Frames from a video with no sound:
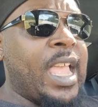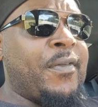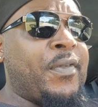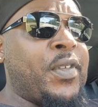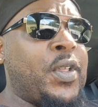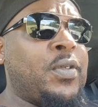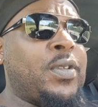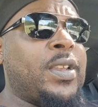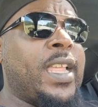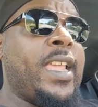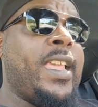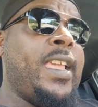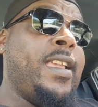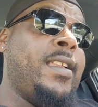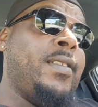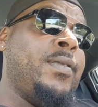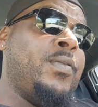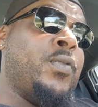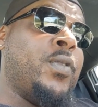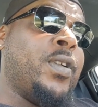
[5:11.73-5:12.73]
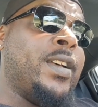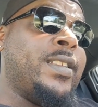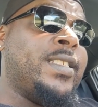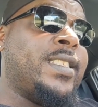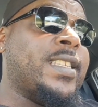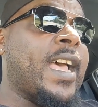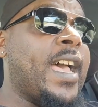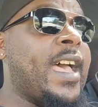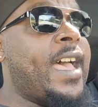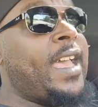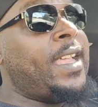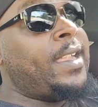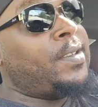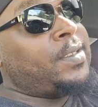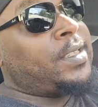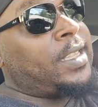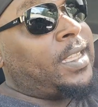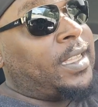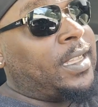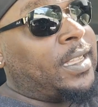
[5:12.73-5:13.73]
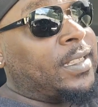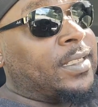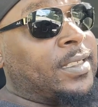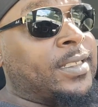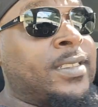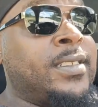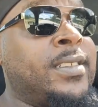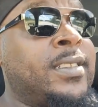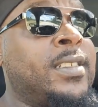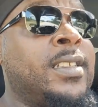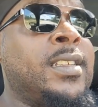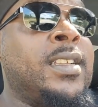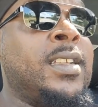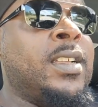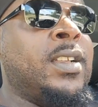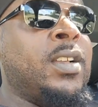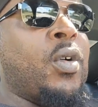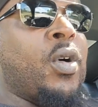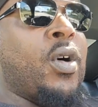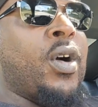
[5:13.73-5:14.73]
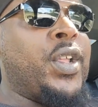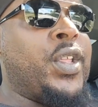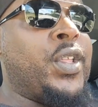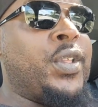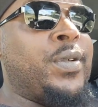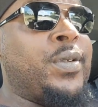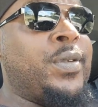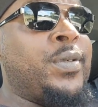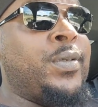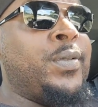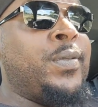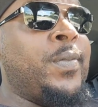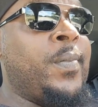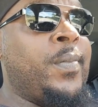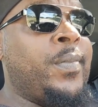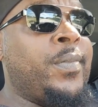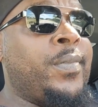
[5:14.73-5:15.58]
if you lean one side or the other, or you